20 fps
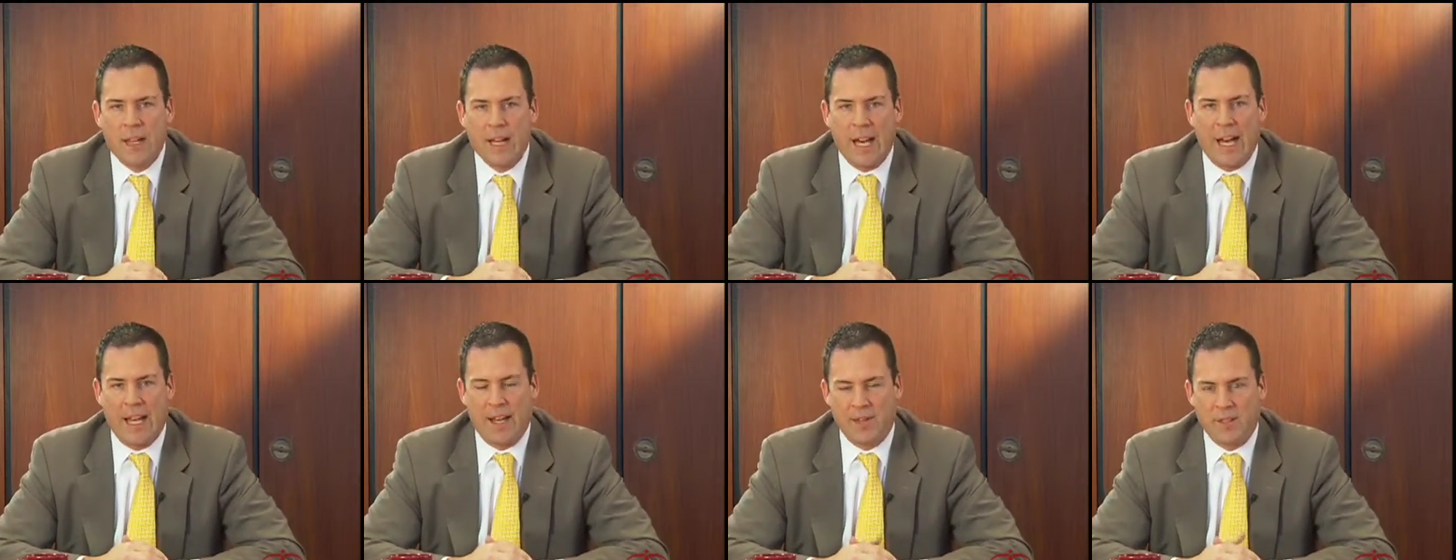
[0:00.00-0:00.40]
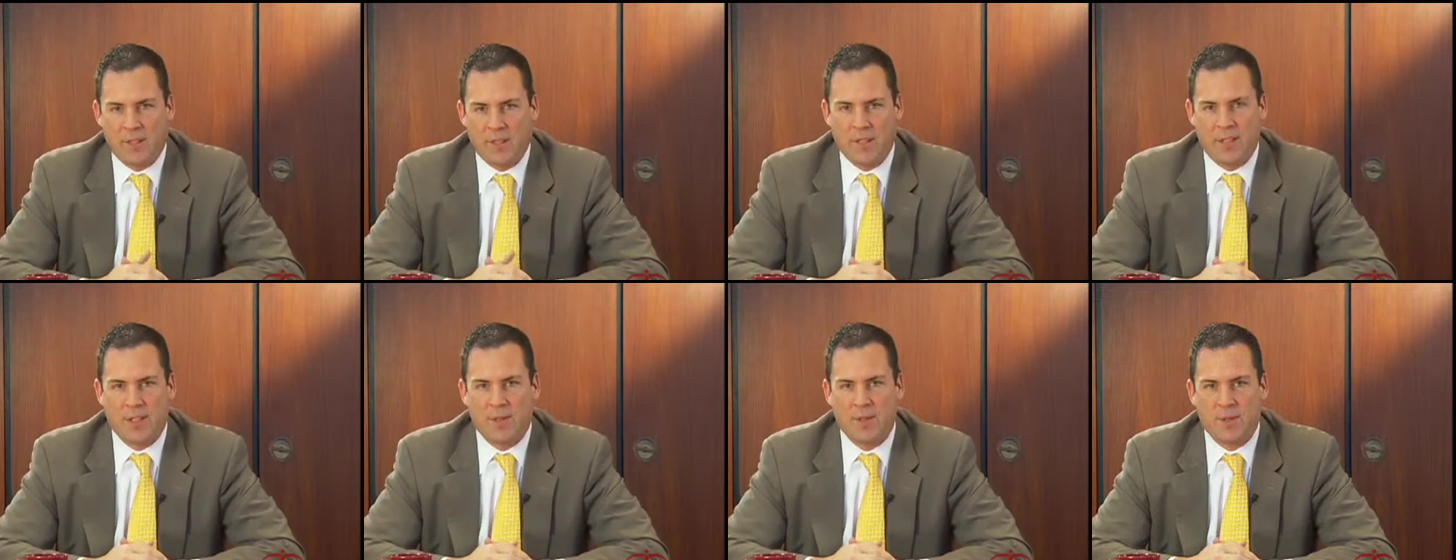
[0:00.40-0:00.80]
I have a
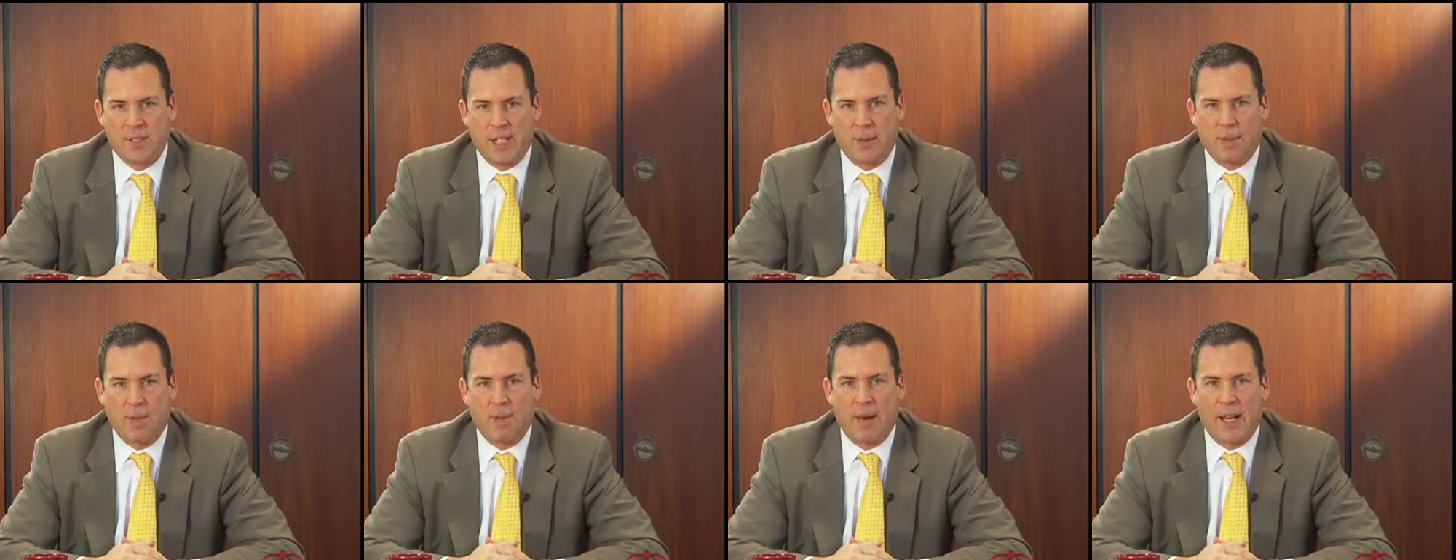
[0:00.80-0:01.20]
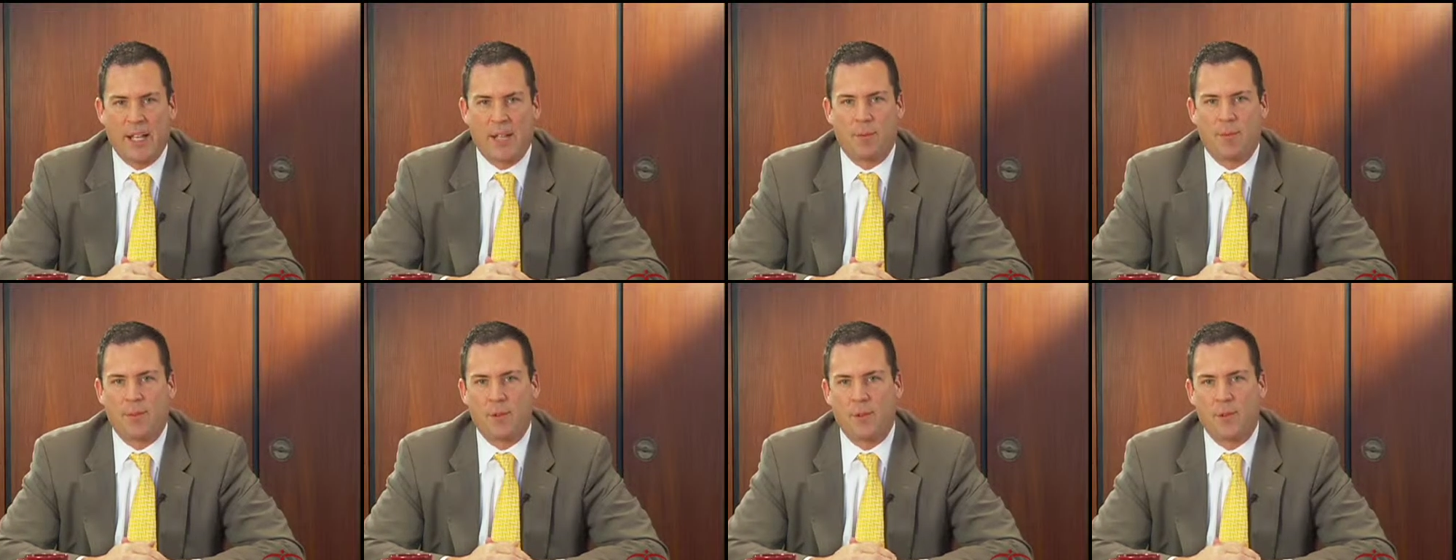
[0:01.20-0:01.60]
system set up on my
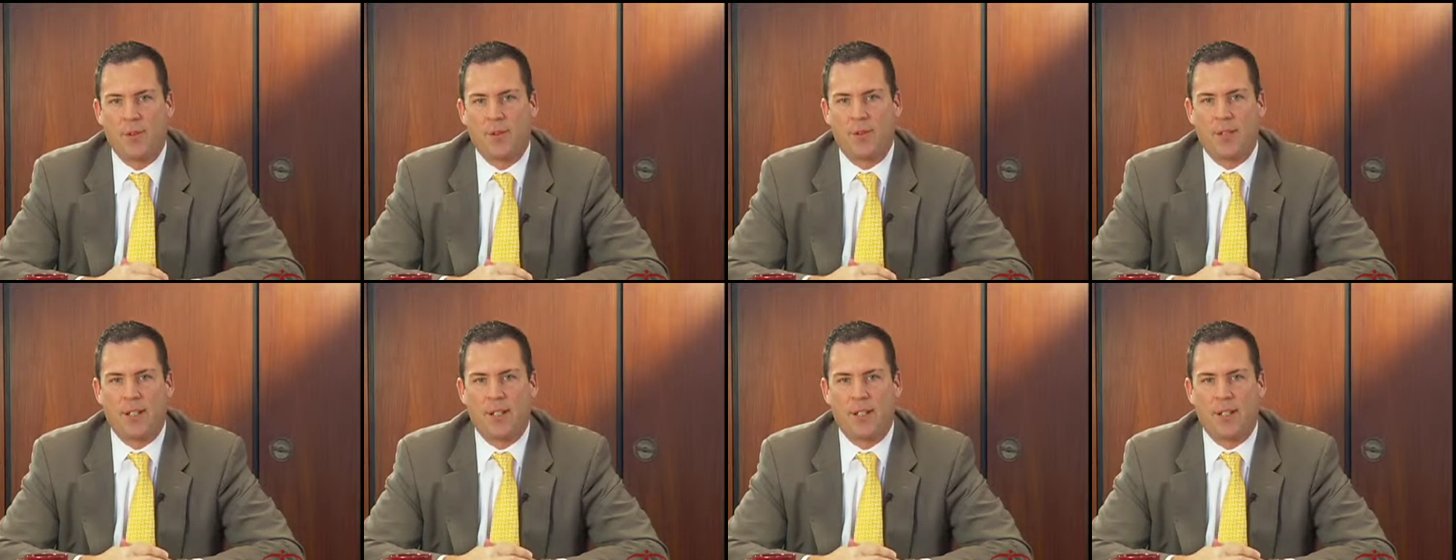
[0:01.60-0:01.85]
computer